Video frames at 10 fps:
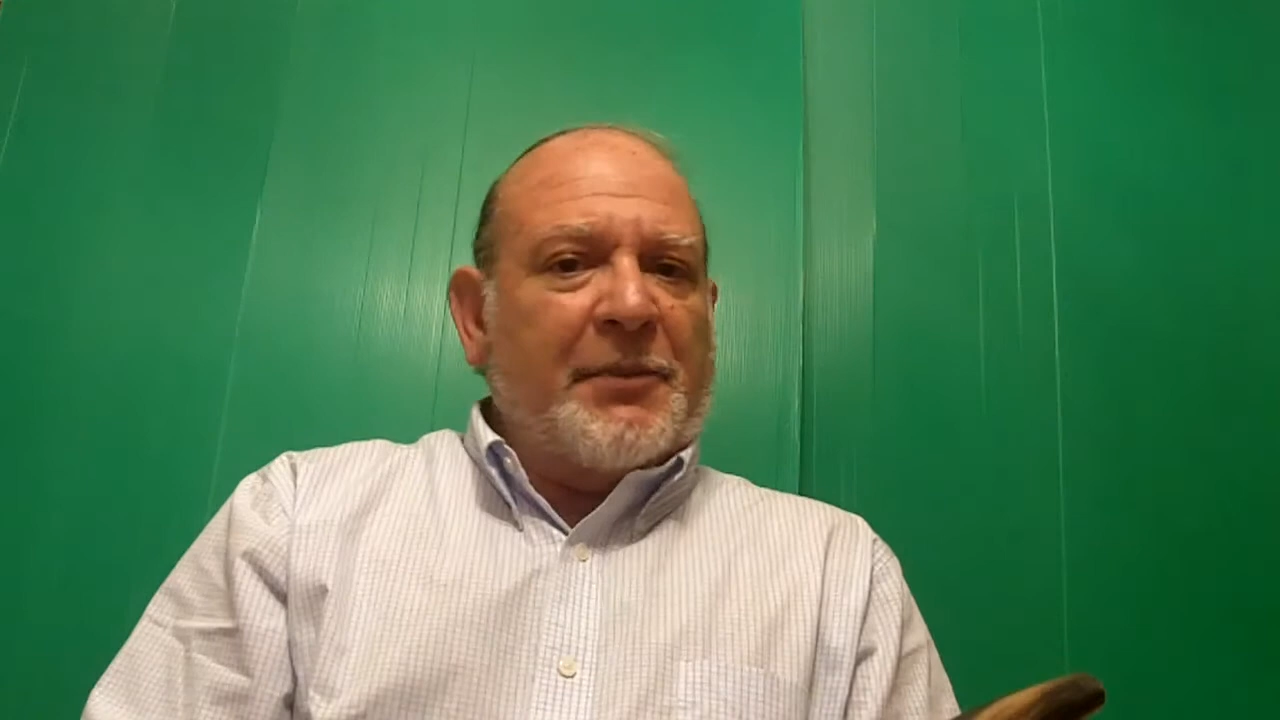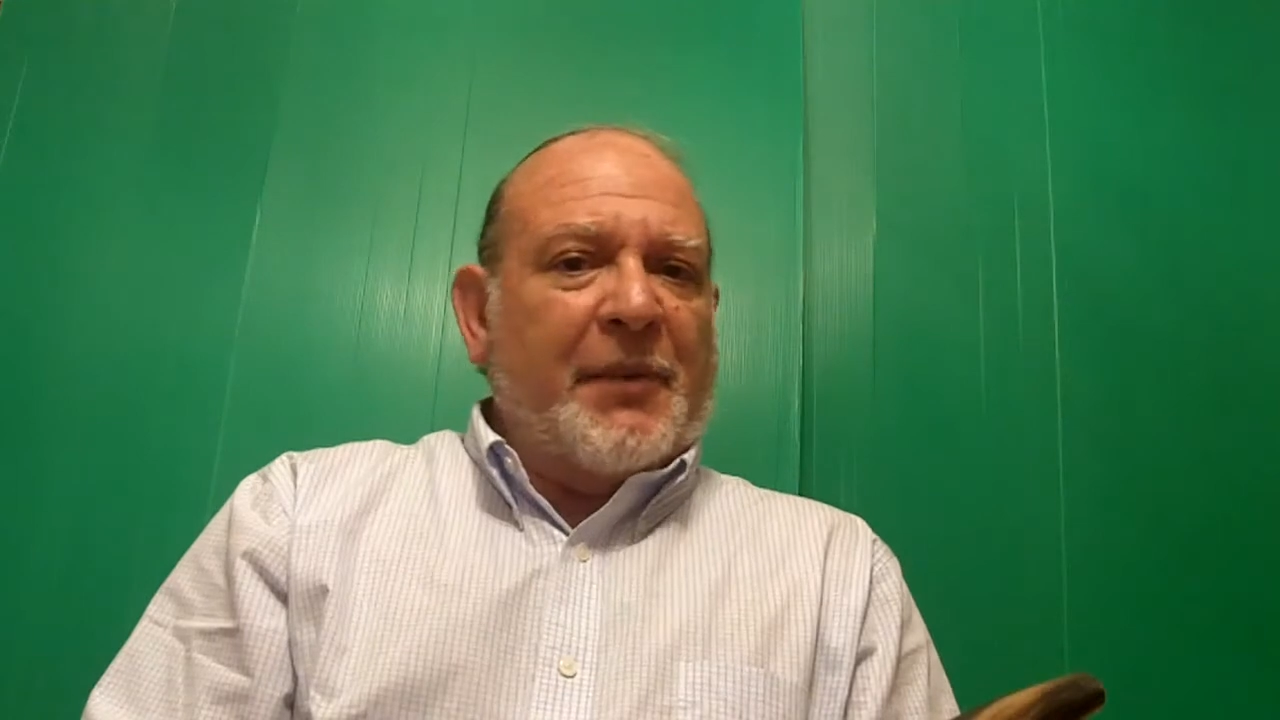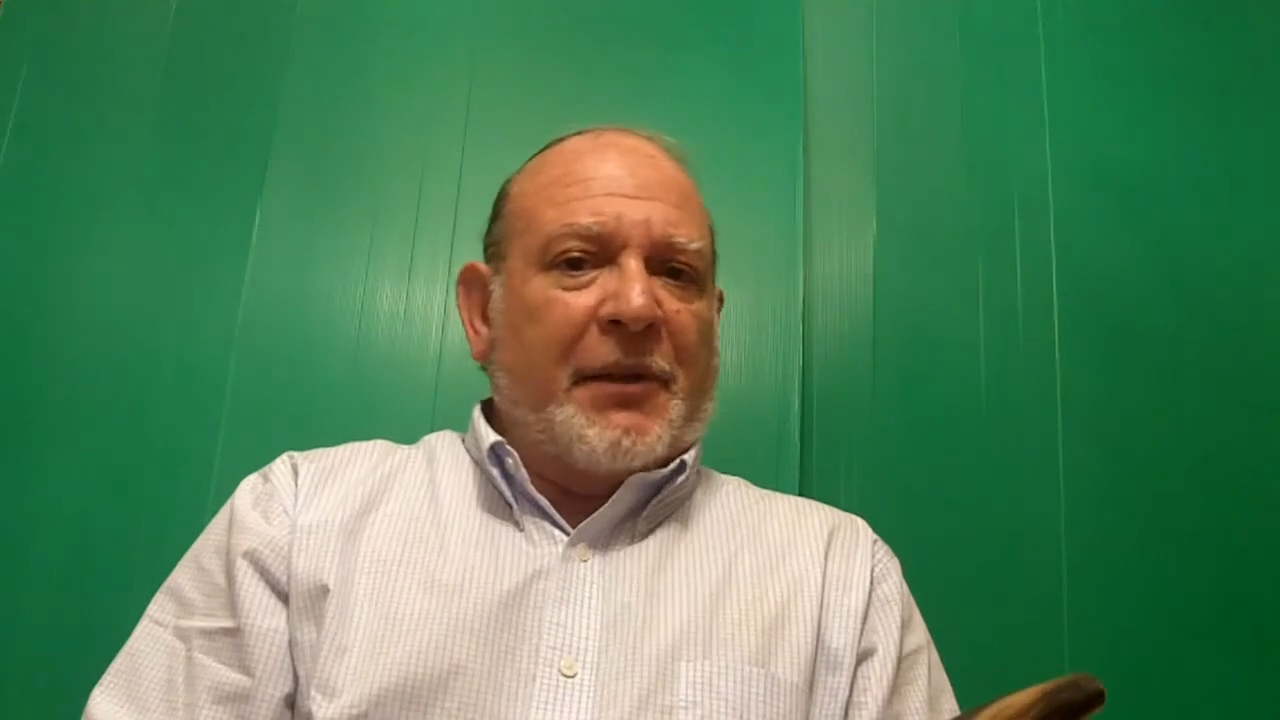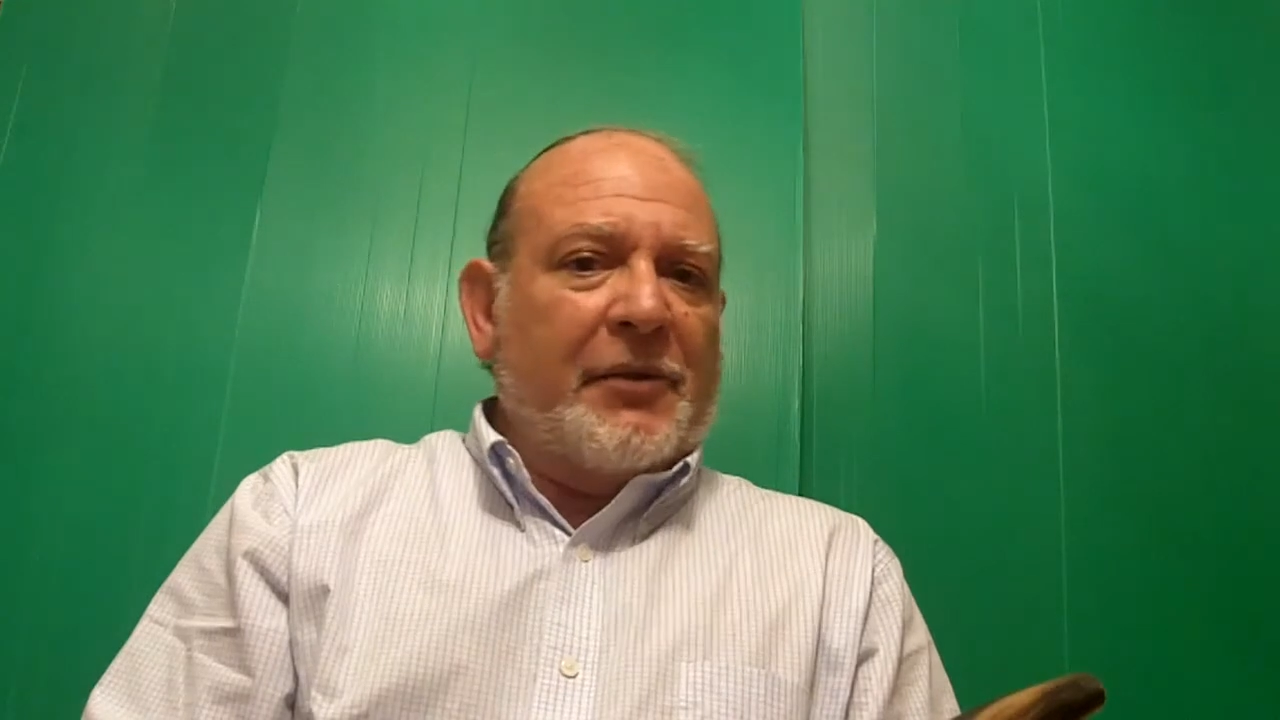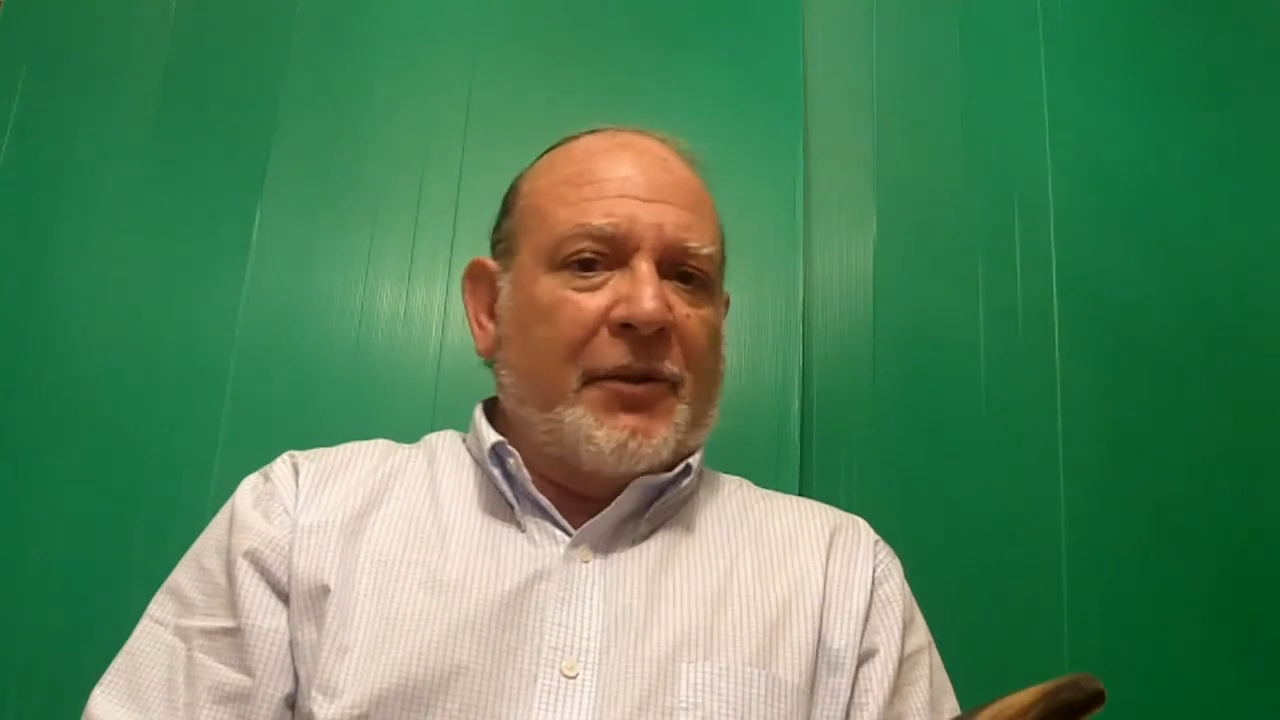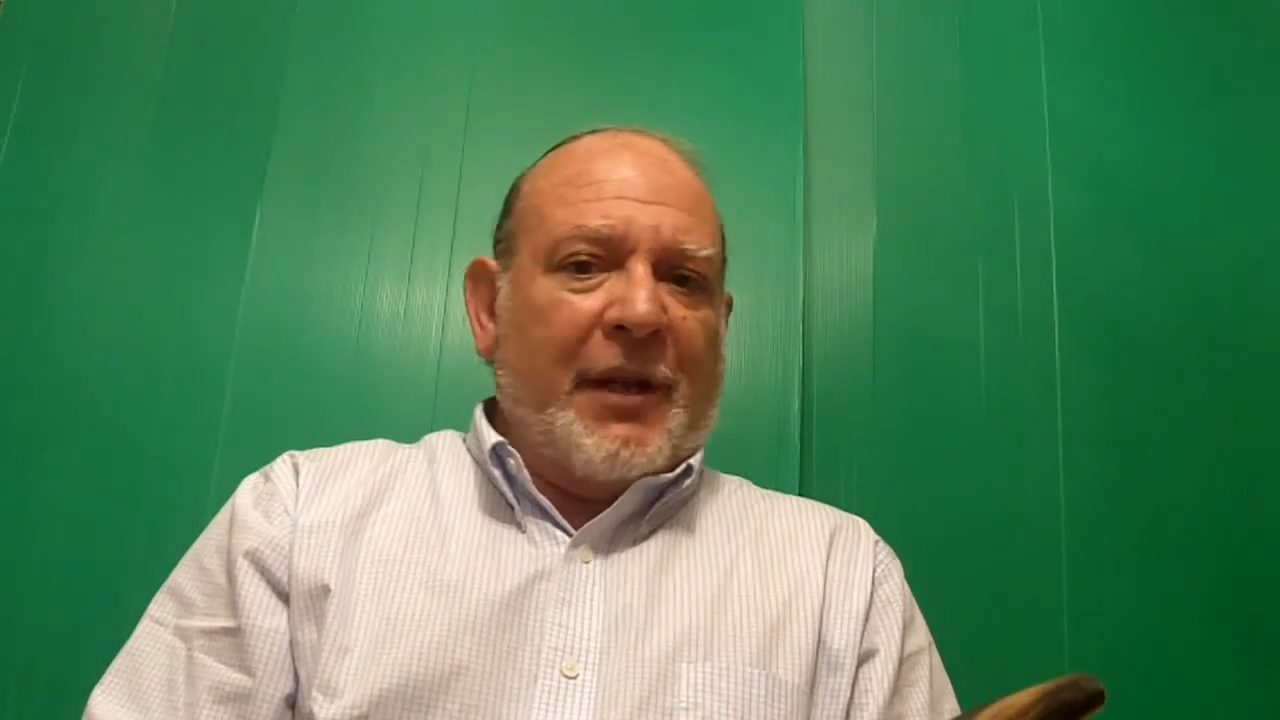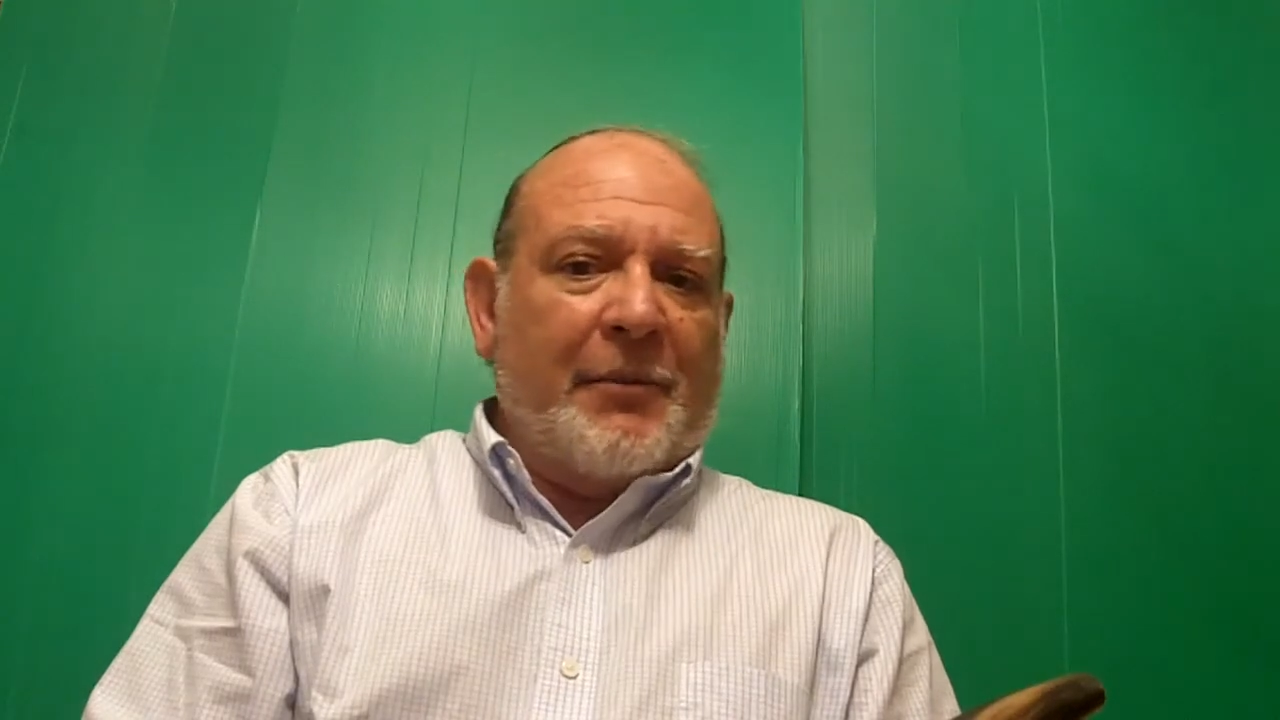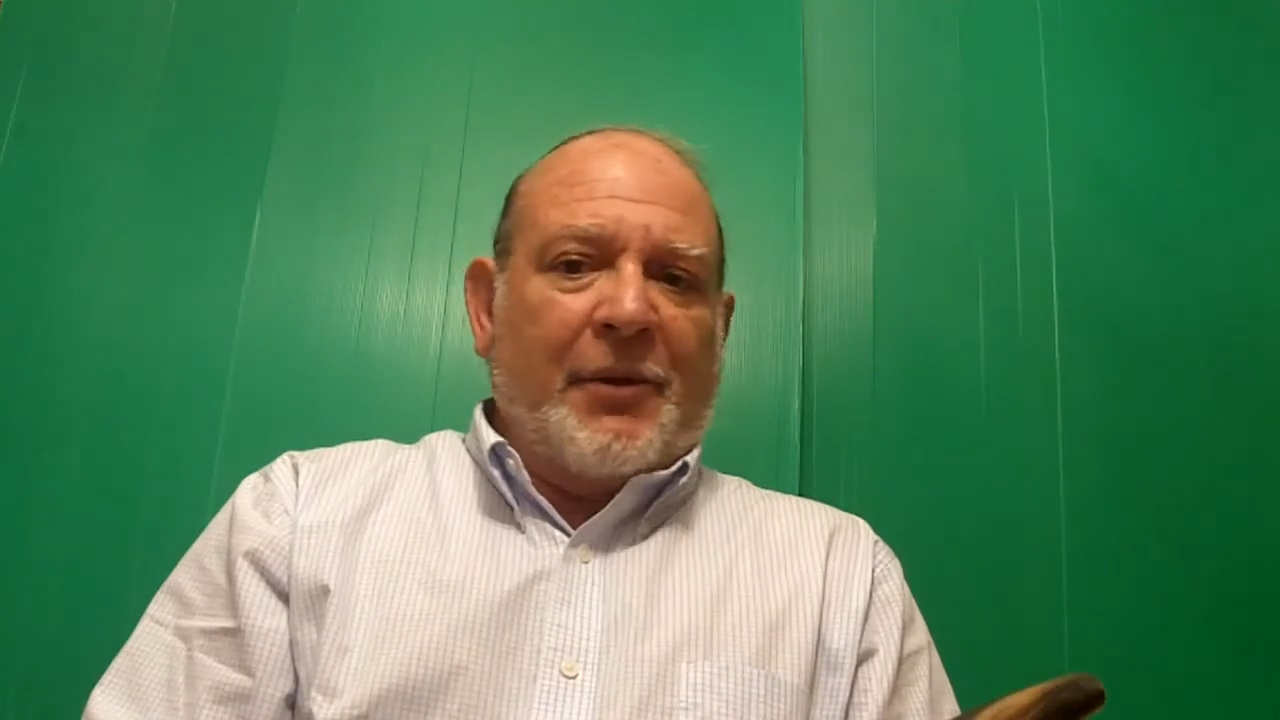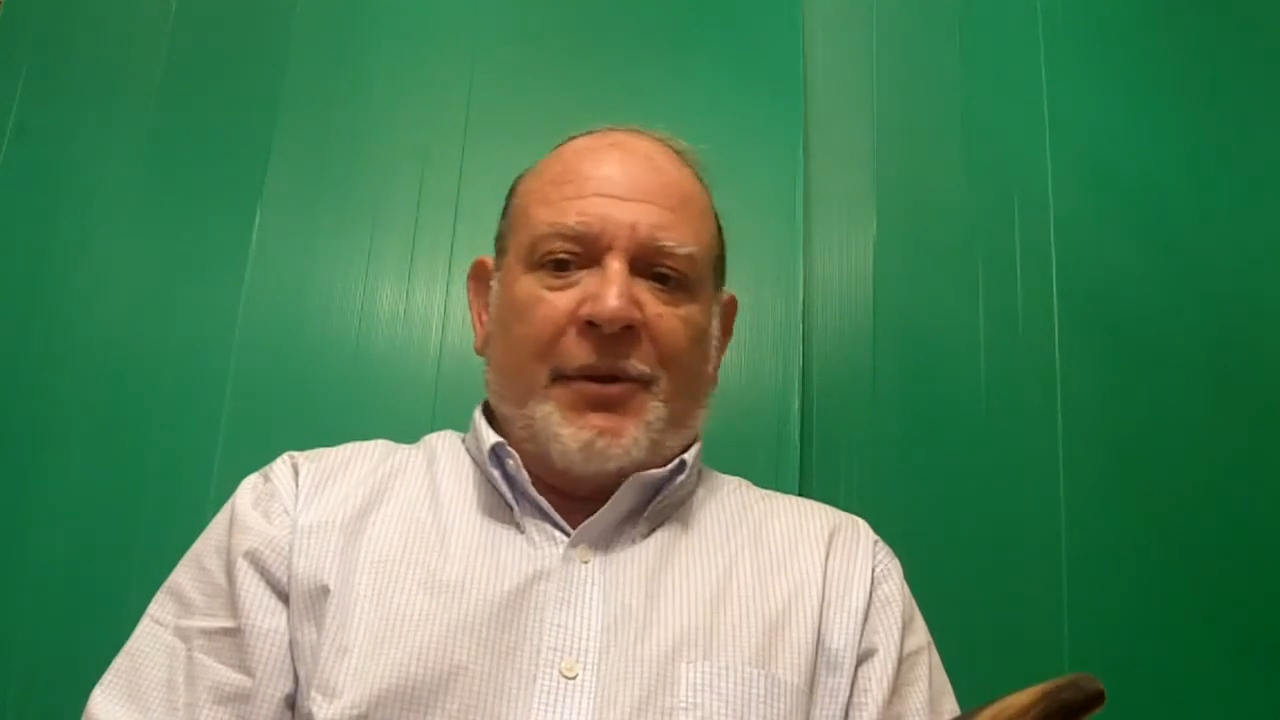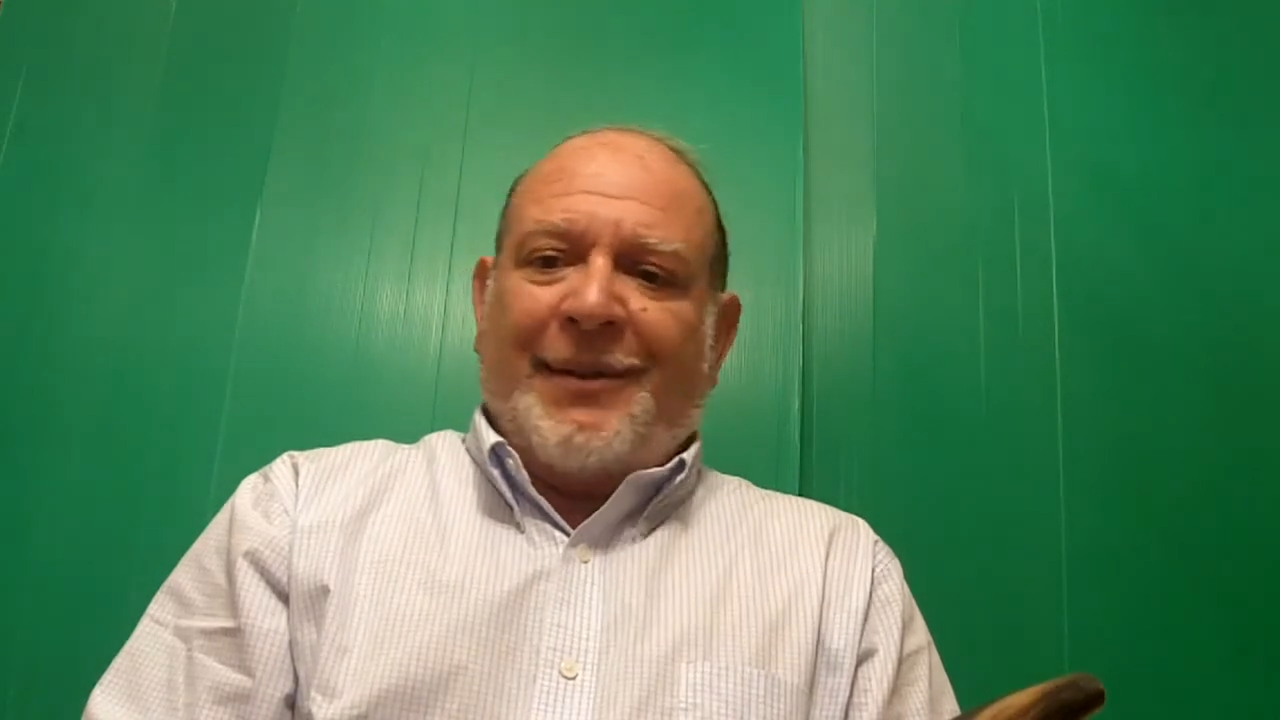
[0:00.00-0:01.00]
speak in your
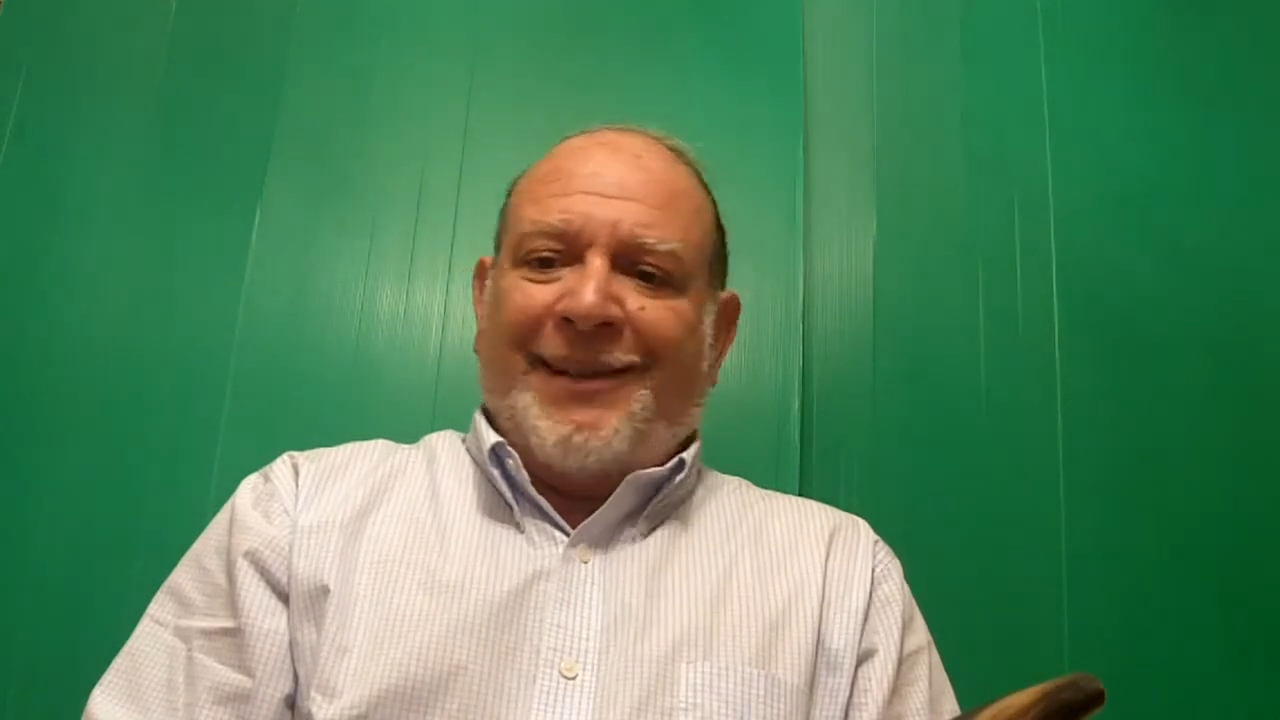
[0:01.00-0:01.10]
neighborhood,